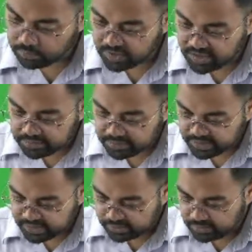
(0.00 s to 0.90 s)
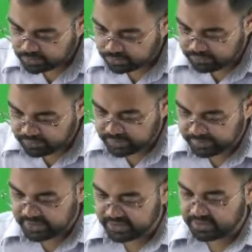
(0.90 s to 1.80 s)
Then there are a lot of
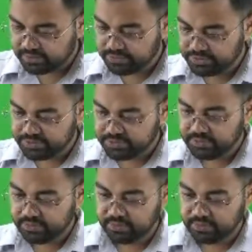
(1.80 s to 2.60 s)
repeated question.